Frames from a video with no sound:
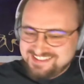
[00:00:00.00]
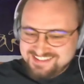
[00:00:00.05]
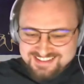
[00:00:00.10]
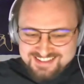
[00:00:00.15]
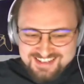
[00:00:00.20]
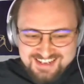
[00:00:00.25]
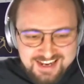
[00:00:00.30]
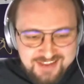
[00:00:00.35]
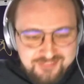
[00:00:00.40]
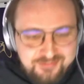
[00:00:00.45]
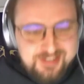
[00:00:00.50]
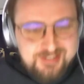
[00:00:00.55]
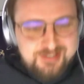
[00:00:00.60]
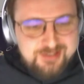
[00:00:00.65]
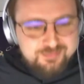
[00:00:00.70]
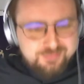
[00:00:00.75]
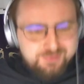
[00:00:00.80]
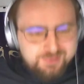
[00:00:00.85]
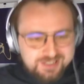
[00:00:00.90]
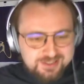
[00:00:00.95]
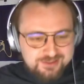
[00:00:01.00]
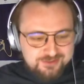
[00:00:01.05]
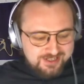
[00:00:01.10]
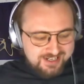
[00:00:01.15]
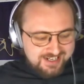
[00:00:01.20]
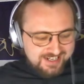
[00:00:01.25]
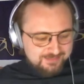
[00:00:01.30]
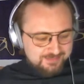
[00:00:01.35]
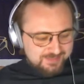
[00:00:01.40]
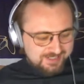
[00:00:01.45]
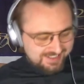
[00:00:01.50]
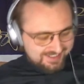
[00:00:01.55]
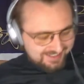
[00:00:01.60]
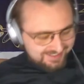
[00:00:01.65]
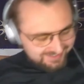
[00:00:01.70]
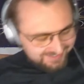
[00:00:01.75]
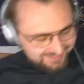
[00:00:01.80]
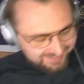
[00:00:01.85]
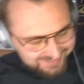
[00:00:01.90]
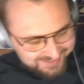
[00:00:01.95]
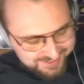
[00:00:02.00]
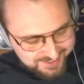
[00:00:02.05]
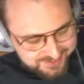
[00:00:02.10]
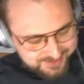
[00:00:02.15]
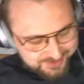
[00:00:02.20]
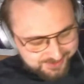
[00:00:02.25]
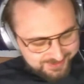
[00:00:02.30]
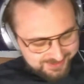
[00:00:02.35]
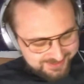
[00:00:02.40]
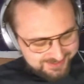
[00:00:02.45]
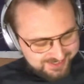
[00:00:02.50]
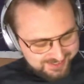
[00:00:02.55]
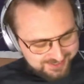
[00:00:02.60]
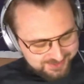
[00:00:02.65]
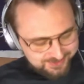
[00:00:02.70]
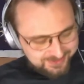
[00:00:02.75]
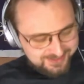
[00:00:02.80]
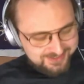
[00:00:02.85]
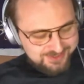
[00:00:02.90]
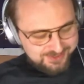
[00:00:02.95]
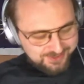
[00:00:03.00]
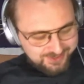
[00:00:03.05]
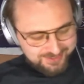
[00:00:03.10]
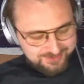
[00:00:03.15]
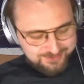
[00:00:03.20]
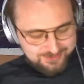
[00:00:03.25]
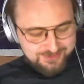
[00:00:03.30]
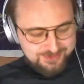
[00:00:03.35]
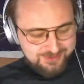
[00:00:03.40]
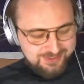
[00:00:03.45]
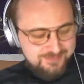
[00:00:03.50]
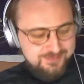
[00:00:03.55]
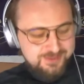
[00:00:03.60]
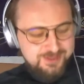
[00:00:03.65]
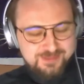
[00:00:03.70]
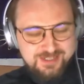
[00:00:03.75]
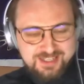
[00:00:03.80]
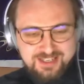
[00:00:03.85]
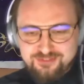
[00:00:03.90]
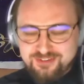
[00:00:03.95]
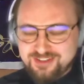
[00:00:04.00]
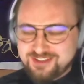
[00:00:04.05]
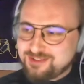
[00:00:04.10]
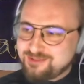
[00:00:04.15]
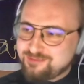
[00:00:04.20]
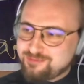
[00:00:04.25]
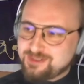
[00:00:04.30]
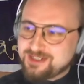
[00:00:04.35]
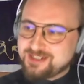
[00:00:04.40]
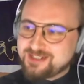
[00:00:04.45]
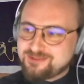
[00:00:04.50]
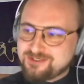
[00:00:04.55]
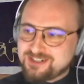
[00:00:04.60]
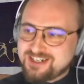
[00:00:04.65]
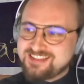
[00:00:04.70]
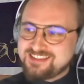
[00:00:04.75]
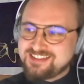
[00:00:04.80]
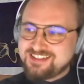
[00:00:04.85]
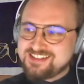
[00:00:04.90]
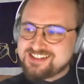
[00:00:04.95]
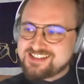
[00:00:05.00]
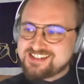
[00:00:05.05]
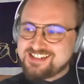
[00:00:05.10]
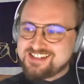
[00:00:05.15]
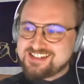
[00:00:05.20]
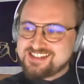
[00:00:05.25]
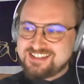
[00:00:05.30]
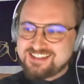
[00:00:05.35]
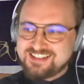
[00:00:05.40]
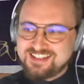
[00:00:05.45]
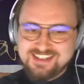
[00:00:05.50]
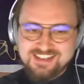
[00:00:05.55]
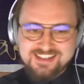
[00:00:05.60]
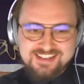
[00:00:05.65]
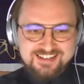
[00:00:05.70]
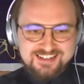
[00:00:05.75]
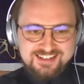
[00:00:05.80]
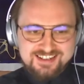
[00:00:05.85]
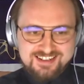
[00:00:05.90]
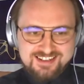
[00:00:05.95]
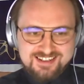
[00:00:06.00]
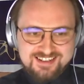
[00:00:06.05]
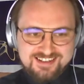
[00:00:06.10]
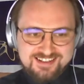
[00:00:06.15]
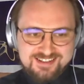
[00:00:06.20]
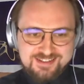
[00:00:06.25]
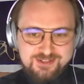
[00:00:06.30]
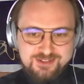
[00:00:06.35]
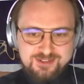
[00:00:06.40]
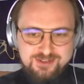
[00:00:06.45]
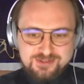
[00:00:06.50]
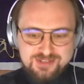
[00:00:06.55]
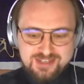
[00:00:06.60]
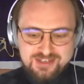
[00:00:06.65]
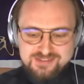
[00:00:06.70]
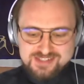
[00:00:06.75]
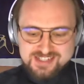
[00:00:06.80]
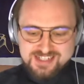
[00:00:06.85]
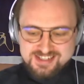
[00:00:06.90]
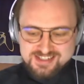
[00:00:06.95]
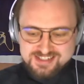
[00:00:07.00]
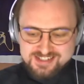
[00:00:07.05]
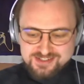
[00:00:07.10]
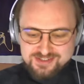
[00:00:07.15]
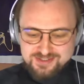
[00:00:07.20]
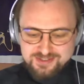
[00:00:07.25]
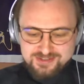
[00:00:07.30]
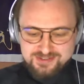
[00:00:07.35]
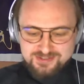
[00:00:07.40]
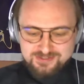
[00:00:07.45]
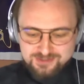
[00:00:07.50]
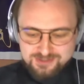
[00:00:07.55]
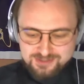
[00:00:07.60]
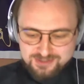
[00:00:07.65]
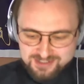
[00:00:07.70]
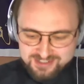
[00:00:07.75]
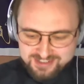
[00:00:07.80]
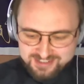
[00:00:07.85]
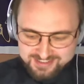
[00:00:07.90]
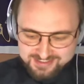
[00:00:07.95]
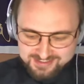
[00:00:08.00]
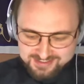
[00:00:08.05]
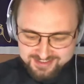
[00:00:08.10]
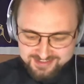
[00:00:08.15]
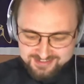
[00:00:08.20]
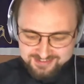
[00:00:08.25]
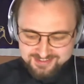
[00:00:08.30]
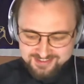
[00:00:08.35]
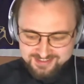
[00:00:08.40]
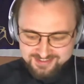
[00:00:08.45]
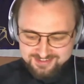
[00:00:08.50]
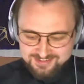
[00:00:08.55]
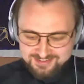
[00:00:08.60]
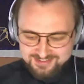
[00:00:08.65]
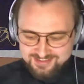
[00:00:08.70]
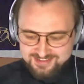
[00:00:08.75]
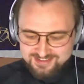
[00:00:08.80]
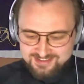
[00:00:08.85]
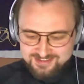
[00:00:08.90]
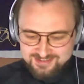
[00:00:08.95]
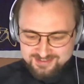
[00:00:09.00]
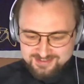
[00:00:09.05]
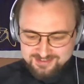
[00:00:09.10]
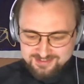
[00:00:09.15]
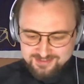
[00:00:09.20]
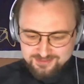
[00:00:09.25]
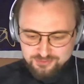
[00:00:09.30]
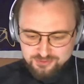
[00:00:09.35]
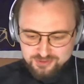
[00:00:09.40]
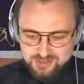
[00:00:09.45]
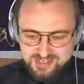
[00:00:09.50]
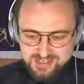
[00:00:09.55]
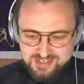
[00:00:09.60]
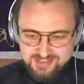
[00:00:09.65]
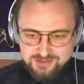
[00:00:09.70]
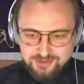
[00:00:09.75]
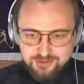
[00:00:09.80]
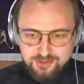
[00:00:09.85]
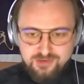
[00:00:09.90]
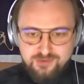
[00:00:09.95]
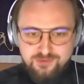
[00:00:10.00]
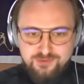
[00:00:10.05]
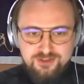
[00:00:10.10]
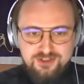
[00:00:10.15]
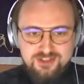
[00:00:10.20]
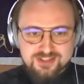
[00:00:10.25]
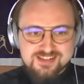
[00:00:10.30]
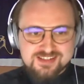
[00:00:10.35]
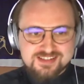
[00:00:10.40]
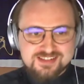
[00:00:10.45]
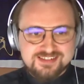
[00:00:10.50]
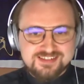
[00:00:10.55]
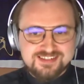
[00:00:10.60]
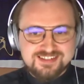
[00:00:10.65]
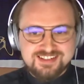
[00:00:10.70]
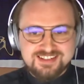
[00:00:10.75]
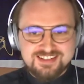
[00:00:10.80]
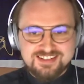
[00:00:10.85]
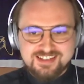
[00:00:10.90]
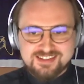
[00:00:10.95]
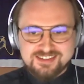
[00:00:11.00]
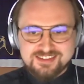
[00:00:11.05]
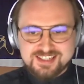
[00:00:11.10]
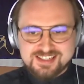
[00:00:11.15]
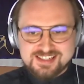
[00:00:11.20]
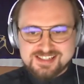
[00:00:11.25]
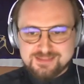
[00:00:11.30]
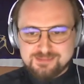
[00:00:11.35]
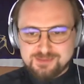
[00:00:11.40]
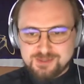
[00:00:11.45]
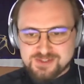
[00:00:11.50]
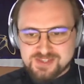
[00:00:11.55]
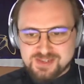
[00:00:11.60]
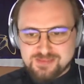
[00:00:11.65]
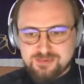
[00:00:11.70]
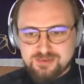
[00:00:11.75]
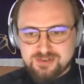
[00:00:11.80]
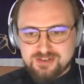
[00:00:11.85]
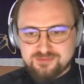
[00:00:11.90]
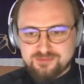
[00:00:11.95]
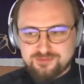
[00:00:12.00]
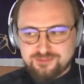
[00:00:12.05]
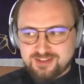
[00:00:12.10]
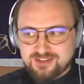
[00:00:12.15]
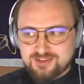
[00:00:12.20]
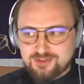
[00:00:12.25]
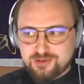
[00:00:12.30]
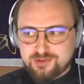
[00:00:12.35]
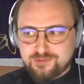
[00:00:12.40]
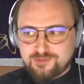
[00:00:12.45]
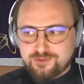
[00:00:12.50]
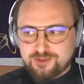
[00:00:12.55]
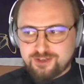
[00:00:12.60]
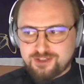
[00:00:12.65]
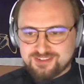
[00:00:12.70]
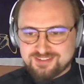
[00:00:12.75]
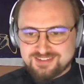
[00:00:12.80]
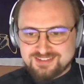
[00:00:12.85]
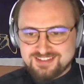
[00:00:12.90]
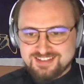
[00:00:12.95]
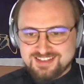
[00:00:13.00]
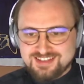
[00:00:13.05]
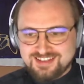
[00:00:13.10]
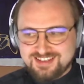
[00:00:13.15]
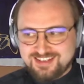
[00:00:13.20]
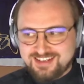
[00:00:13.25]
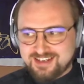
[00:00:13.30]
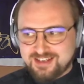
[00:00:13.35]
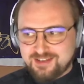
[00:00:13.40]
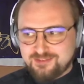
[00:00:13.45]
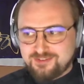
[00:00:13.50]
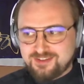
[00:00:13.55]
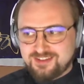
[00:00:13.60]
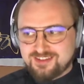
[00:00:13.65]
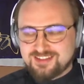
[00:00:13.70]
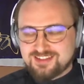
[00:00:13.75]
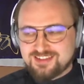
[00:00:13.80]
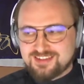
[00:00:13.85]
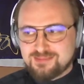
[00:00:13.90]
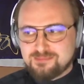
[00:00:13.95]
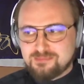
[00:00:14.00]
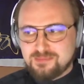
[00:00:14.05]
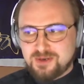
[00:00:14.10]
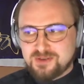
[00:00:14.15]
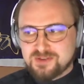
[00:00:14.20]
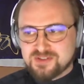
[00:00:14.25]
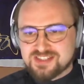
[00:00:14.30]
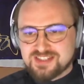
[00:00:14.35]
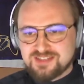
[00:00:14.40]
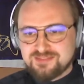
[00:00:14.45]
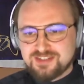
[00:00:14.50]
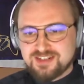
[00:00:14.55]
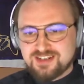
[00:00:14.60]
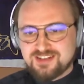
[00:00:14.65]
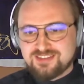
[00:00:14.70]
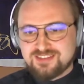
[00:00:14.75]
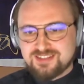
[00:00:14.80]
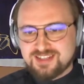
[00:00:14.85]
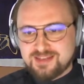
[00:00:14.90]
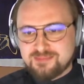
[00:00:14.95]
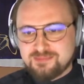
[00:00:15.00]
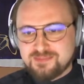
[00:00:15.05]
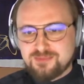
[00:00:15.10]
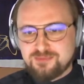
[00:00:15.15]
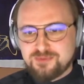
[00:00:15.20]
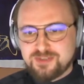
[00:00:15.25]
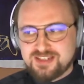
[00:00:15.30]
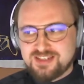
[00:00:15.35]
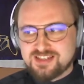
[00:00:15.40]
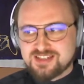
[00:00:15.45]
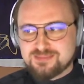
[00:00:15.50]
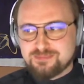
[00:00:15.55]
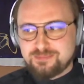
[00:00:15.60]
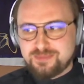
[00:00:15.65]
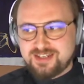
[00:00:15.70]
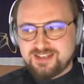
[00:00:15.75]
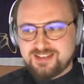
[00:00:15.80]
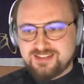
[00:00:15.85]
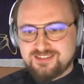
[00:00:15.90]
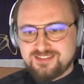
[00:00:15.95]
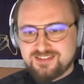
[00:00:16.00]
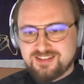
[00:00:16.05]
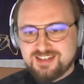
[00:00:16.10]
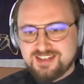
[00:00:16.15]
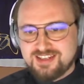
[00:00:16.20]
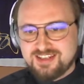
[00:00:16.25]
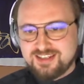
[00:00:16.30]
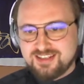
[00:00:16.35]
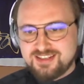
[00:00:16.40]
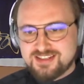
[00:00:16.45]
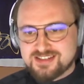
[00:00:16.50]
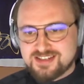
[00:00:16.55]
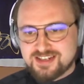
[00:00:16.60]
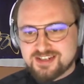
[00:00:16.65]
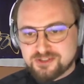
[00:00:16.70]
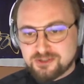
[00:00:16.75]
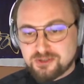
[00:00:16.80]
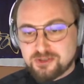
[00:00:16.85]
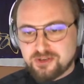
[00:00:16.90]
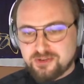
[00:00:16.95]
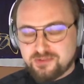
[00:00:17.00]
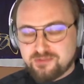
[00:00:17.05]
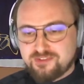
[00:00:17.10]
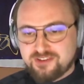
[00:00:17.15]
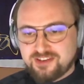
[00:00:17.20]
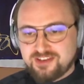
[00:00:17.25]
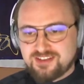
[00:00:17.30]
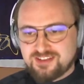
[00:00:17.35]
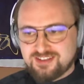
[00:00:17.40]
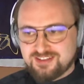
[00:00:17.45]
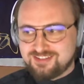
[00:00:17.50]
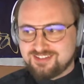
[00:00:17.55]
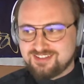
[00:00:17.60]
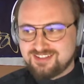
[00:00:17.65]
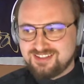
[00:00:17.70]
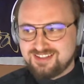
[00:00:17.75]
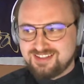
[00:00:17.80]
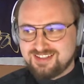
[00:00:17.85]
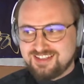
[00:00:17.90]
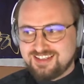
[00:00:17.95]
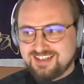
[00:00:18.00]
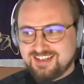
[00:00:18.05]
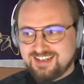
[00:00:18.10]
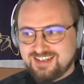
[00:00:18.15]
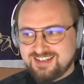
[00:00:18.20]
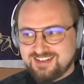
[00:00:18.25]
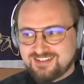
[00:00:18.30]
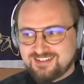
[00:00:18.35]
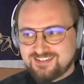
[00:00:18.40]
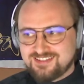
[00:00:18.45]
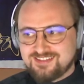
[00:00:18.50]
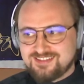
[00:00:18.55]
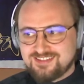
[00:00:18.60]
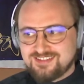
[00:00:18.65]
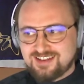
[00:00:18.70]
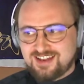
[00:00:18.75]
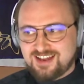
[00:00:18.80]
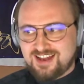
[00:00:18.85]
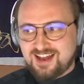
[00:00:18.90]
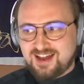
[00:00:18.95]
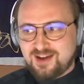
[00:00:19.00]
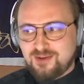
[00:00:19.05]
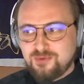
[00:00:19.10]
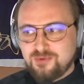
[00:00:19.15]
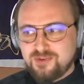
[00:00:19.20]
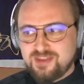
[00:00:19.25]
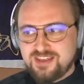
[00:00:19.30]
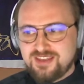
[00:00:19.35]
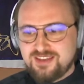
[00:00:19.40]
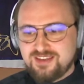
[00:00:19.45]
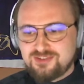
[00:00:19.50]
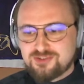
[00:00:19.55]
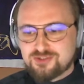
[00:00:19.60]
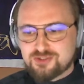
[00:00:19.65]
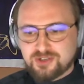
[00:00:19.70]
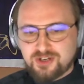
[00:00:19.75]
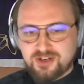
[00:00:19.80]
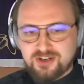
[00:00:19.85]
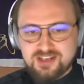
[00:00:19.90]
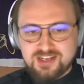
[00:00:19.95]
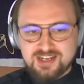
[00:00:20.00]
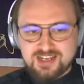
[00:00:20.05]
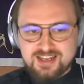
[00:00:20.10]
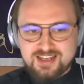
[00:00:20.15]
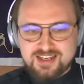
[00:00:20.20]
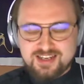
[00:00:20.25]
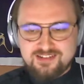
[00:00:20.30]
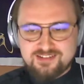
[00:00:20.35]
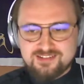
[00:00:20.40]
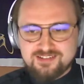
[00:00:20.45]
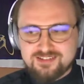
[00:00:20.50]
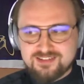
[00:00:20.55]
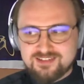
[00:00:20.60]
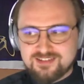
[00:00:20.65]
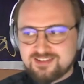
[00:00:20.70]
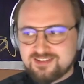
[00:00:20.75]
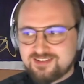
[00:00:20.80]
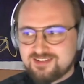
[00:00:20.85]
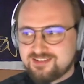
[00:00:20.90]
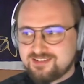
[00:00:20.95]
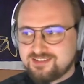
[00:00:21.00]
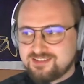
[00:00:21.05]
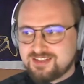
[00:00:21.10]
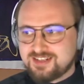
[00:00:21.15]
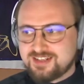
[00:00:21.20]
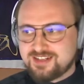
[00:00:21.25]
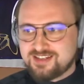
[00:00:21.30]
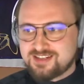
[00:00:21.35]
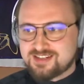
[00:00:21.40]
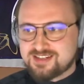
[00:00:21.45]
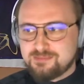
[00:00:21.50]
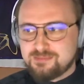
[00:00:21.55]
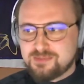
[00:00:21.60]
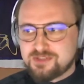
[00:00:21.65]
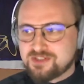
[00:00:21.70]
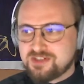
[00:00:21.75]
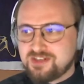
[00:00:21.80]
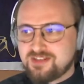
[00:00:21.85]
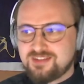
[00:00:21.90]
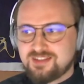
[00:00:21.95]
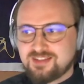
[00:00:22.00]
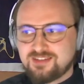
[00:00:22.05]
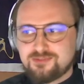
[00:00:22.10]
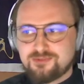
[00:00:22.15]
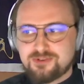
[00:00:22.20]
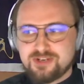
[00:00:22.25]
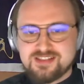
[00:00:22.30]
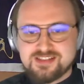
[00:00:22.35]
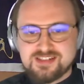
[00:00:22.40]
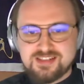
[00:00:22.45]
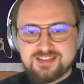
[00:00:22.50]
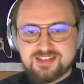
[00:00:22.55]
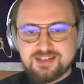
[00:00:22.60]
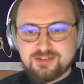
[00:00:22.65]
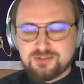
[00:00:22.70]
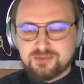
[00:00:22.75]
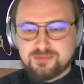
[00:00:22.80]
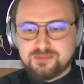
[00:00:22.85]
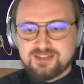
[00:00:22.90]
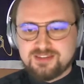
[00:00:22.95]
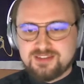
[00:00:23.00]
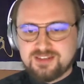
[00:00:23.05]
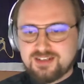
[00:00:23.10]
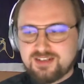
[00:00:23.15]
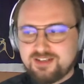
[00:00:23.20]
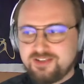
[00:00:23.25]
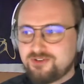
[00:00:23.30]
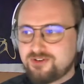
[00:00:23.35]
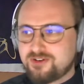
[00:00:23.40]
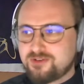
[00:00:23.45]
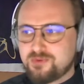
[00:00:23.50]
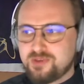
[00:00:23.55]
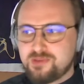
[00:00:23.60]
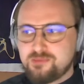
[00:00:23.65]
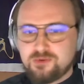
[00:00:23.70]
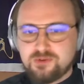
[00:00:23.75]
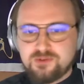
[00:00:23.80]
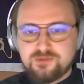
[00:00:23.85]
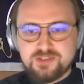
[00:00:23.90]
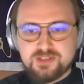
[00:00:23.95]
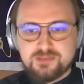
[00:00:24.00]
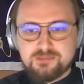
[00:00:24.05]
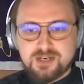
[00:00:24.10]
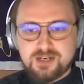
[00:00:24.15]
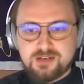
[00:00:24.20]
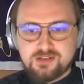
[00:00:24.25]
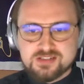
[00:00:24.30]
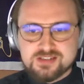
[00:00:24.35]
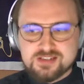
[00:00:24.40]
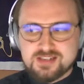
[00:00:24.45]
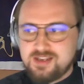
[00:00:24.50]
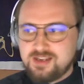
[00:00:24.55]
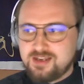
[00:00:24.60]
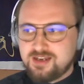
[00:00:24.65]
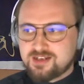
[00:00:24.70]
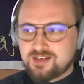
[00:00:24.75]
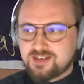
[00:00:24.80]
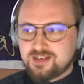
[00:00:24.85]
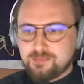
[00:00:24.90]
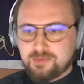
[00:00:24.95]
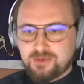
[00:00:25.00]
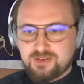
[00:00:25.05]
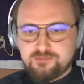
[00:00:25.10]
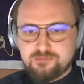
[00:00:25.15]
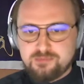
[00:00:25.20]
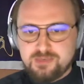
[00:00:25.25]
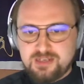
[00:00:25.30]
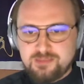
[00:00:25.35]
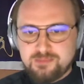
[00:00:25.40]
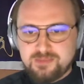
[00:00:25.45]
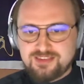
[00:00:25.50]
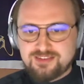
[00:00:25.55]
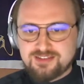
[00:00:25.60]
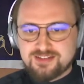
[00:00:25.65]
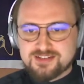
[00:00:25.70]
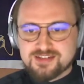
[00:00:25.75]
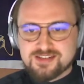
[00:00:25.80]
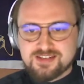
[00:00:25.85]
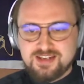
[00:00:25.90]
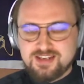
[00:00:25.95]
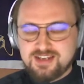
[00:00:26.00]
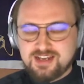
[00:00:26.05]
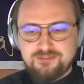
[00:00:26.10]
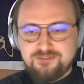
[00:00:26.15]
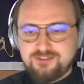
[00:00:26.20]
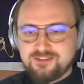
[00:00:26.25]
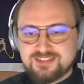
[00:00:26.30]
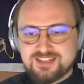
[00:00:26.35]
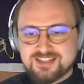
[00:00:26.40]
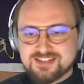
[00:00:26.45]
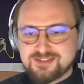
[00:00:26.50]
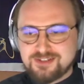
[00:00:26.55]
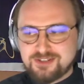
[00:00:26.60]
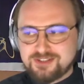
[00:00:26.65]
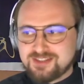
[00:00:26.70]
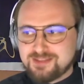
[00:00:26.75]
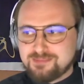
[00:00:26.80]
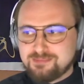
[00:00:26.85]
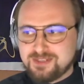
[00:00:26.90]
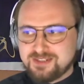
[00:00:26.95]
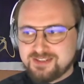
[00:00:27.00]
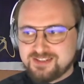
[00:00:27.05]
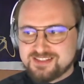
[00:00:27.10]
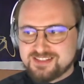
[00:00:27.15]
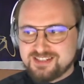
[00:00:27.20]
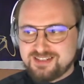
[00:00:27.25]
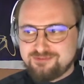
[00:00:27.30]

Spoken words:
Yeah, I think you put it right, but just to sorry to interrupt you, but I think you've put it right in the sense that you have sensors on your head that read your thoughts, and that's the most important thing, your thought. And I think that the most of the time that we spend is actually on thinking. And how we draw a line, that it's a machine that reads it automatically or we move the mouse a couple of millimeters, I think that's not the biggest